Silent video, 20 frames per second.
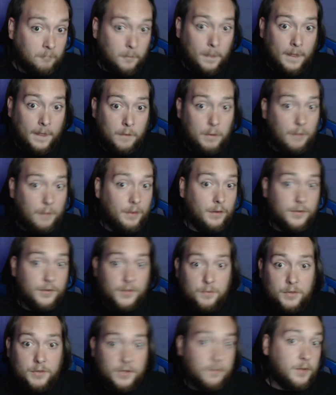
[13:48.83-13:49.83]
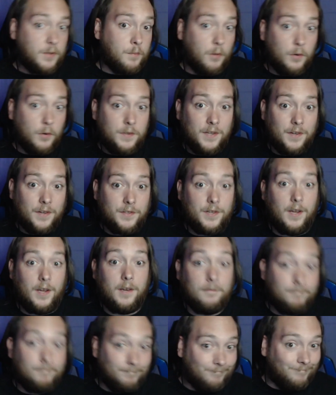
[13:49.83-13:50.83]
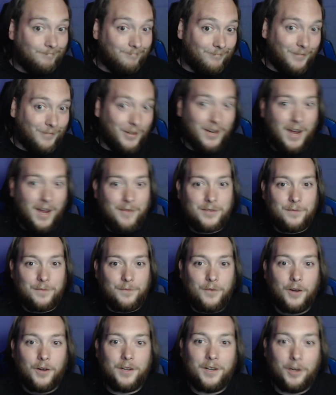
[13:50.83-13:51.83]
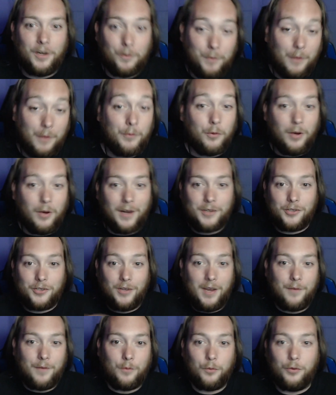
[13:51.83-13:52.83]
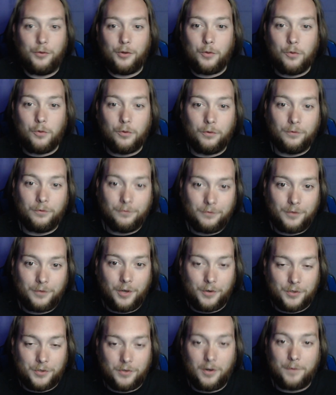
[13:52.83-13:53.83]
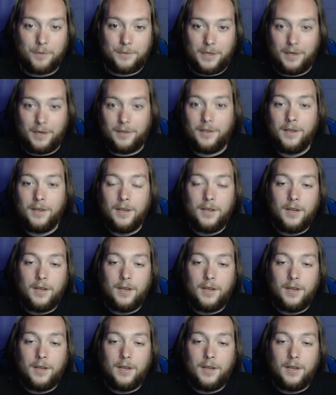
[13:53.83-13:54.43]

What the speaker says: Maybe there's going to be some supports on site. Could have some fun here. Maybe we'll actually have a really cool coaster update,